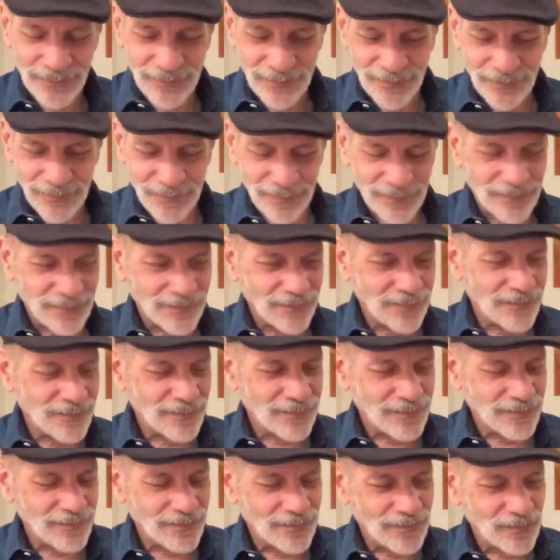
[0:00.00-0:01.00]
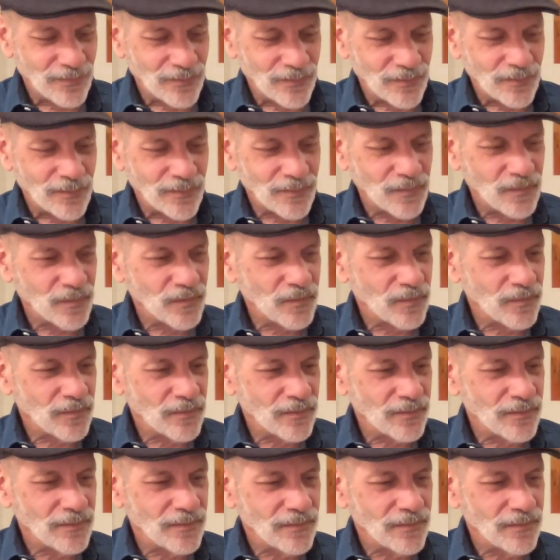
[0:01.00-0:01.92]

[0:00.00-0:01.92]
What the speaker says: Nothing is said.